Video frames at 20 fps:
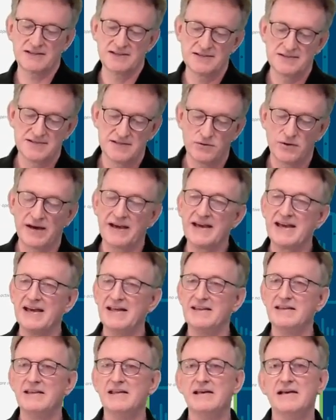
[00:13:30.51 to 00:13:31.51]
and so
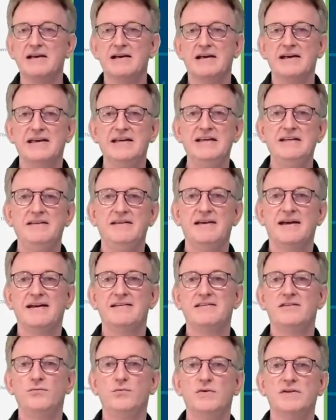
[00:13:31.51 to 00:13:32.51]

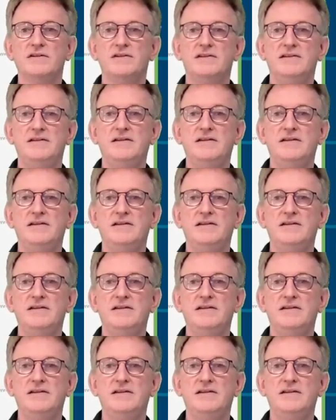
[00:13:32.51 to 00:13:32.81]
ETS will